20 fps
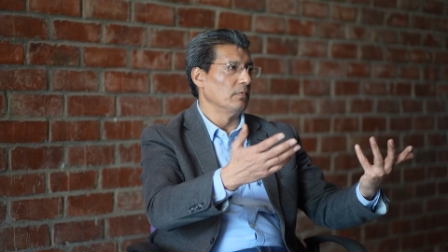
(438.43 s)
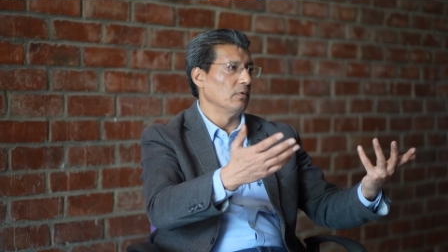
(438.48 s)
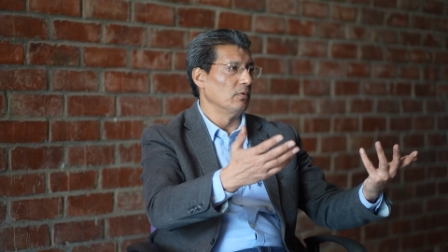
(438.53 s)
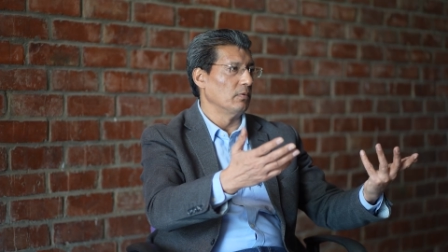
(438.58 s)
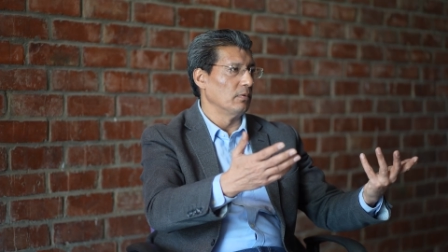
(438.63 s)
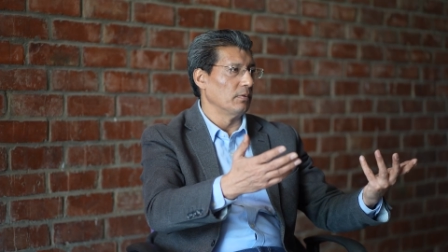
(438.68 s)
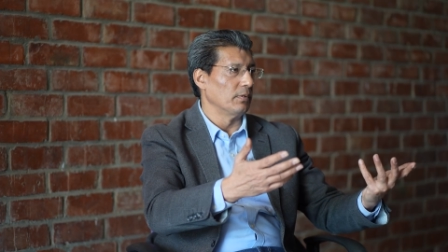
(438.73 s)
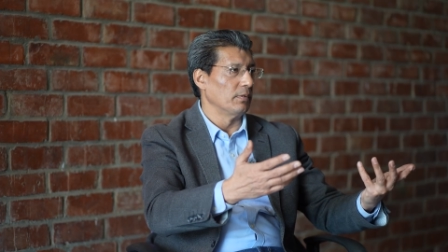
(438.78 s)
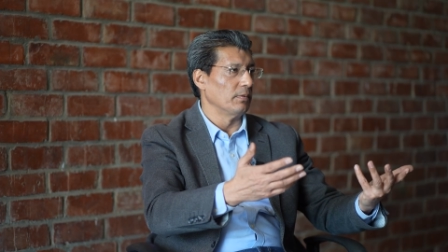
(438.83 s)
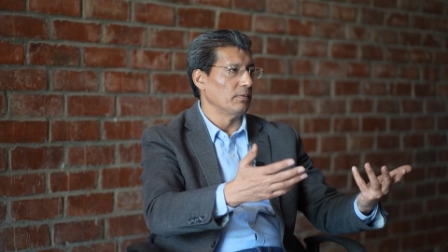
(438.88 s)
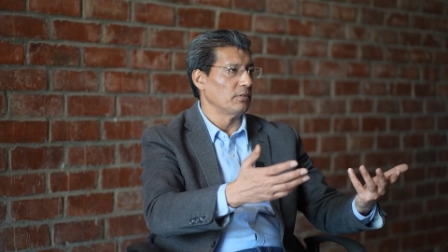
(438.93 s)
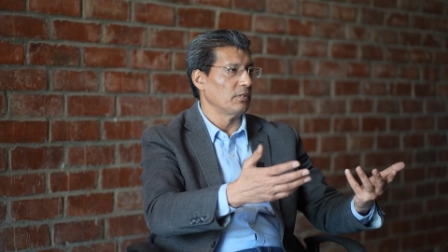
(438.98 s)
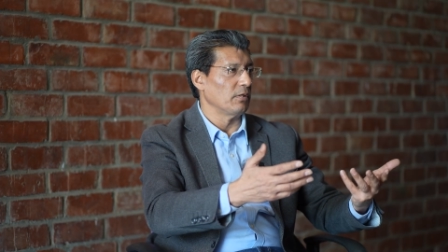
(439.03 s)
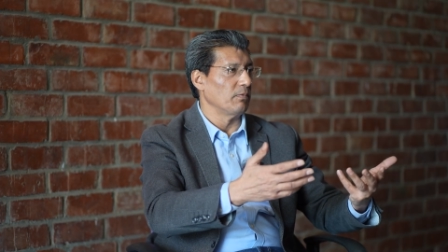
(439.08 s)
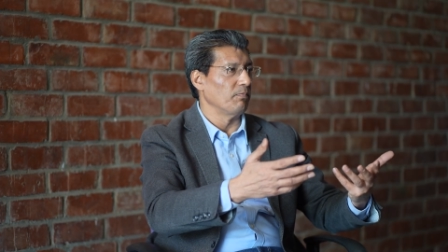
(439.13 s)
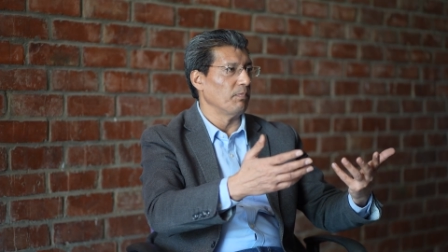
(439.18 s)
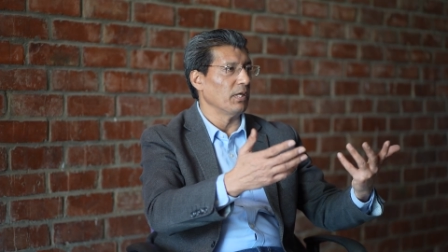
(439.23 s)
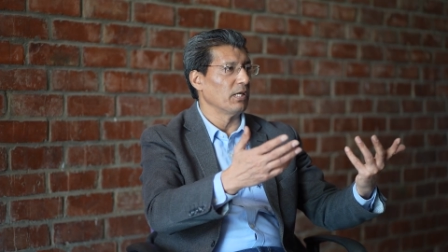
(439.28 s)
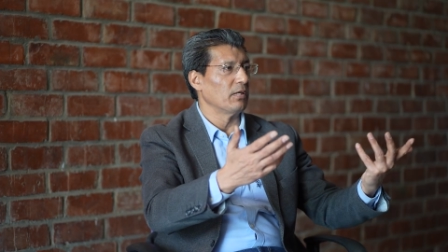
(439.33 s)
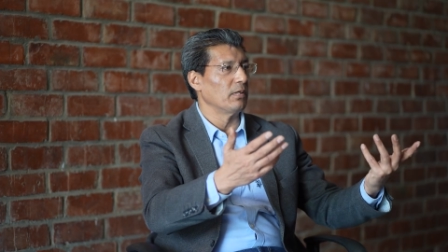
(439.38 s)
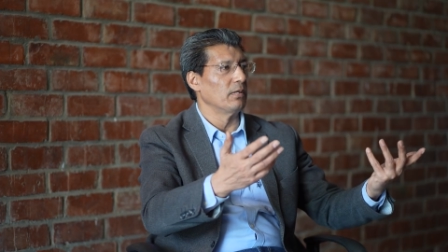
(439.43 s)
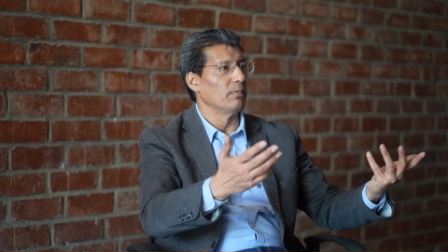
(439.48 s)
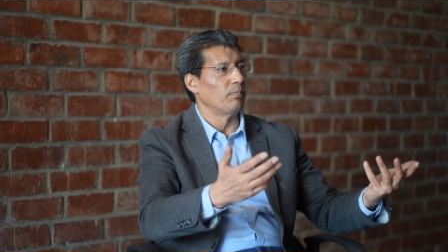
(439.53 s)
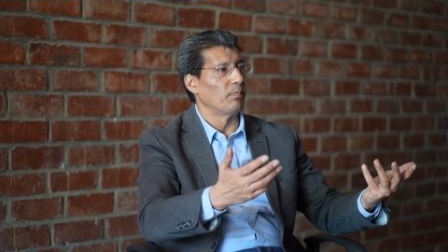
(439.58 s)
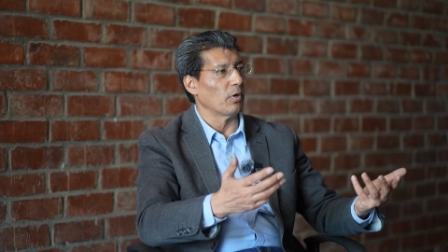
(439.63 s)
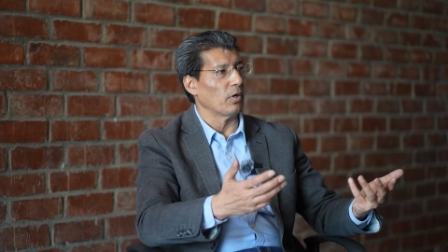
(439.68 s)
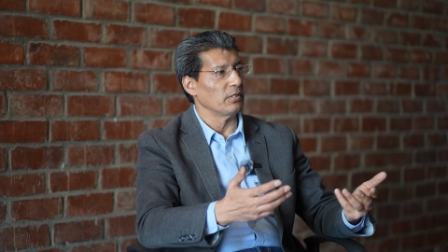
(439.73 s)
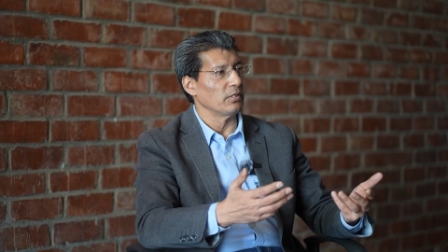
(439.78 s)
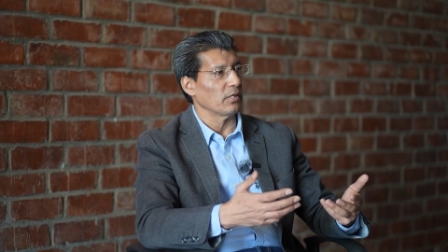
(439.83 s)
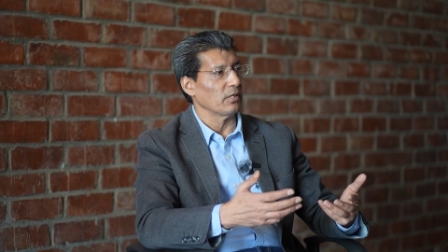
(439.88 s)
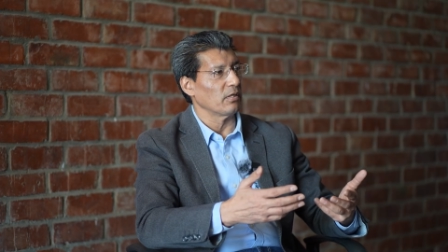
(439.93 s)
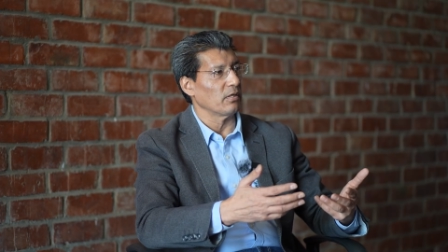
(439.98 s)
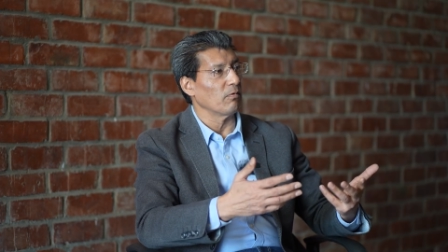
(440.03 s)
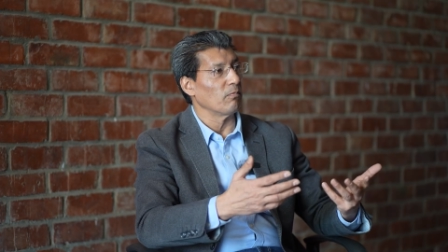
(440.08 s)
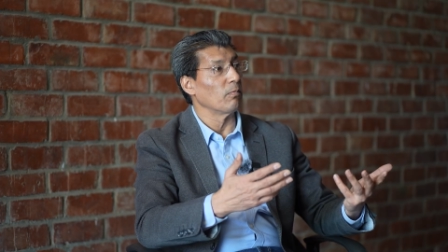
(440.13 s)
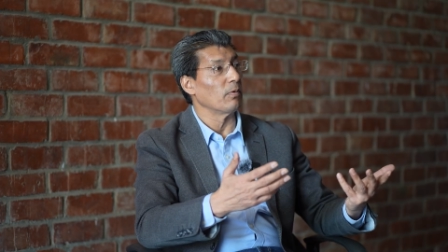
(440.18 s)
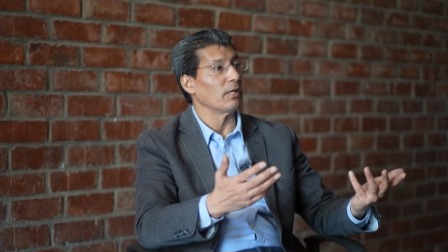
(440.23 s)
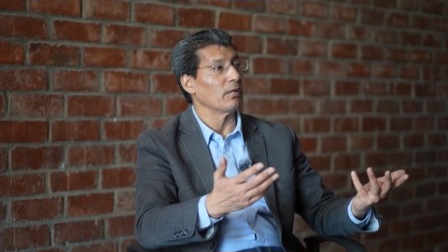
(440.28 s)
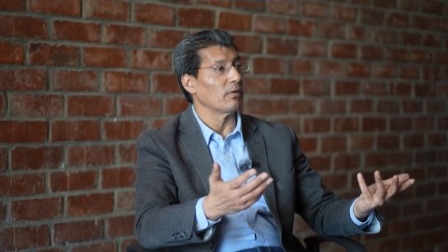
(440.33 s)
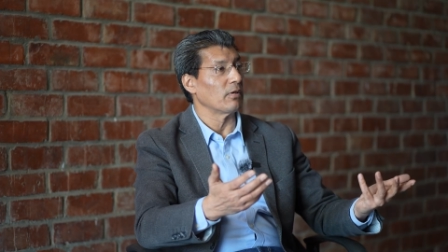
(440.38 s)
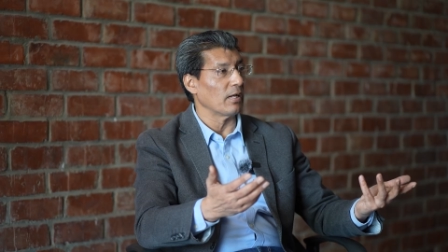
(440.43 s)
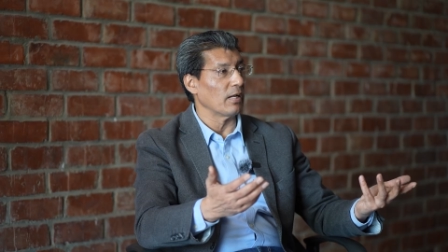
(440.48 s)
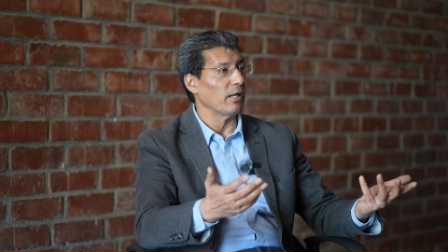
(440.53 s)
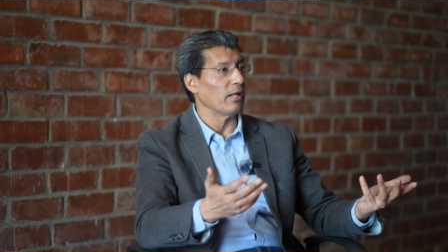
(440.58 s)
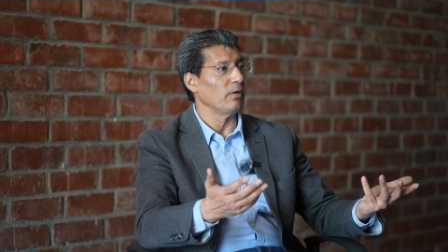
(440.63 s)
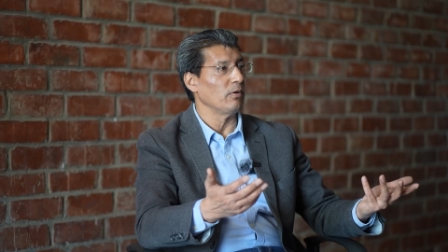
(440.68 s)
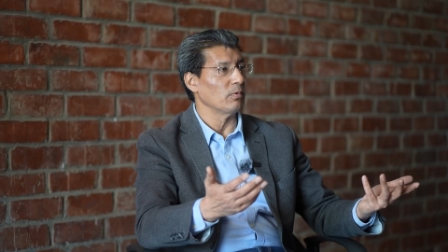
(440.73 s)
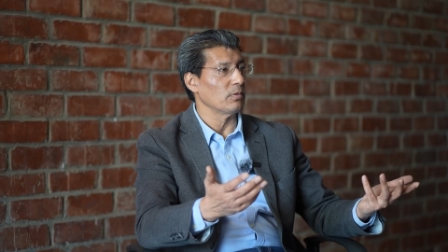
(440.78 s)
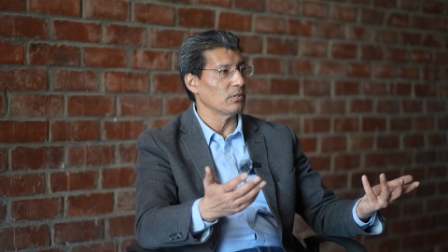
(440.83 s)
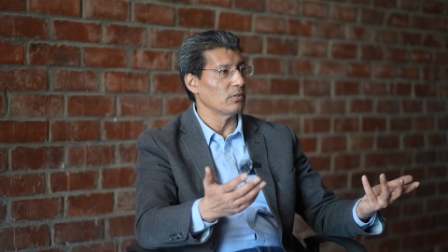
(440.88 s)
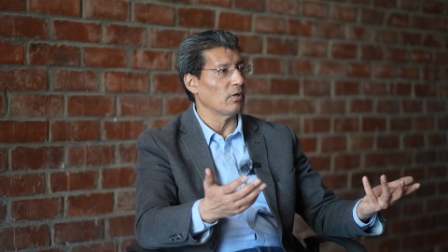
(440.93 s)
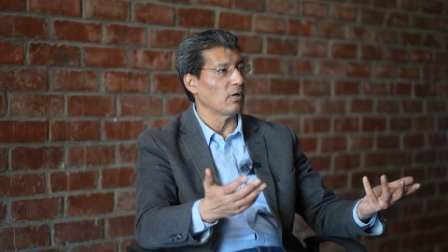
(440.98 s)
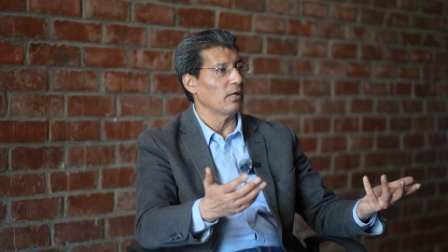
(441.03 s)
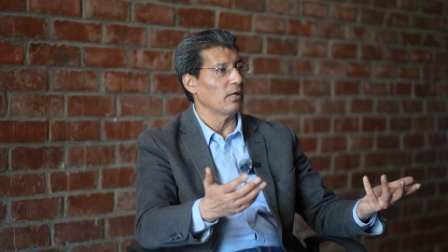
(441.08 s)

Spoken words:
it's a big project of $1 trillion